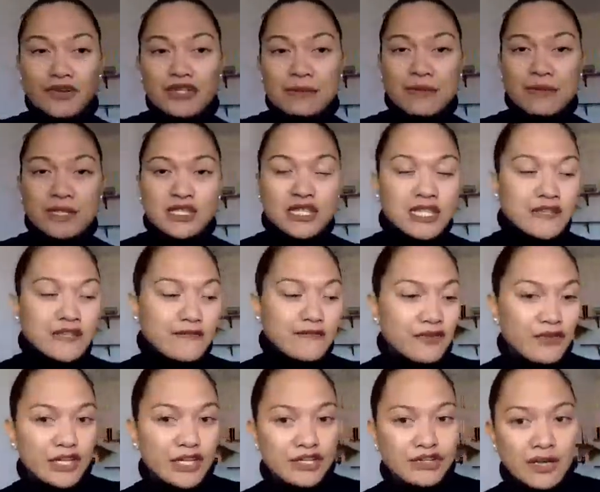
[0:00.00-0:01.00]
especially if
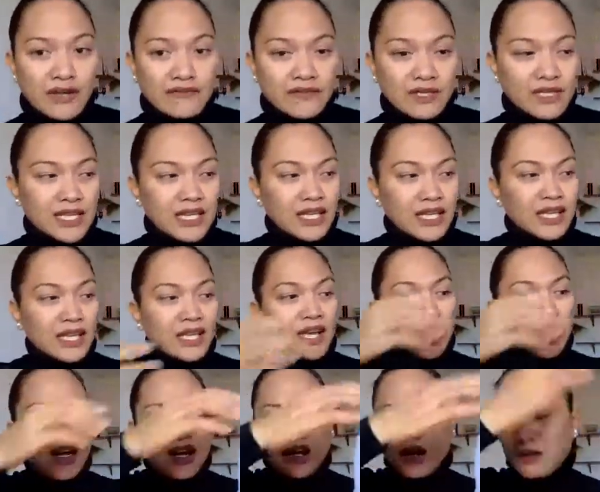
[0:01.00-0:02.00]
you're traveling
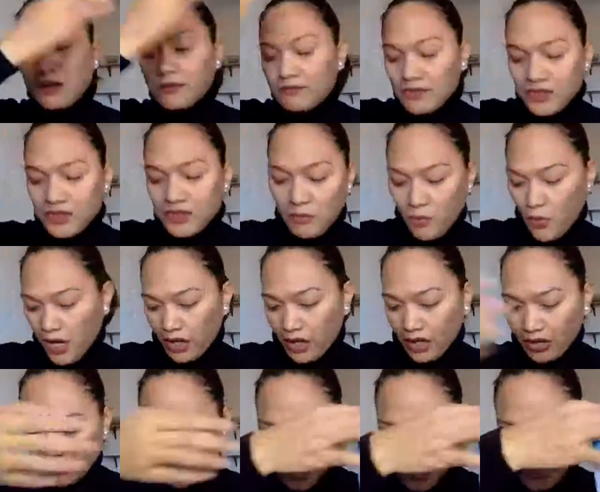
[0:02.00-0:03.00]
somewhere.
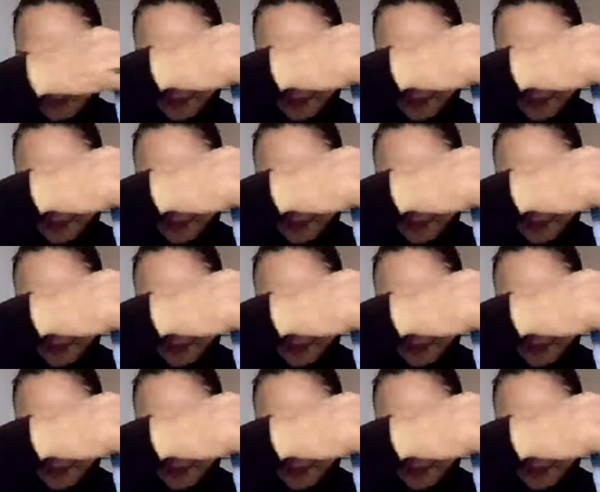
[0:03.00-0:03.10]
Yeah.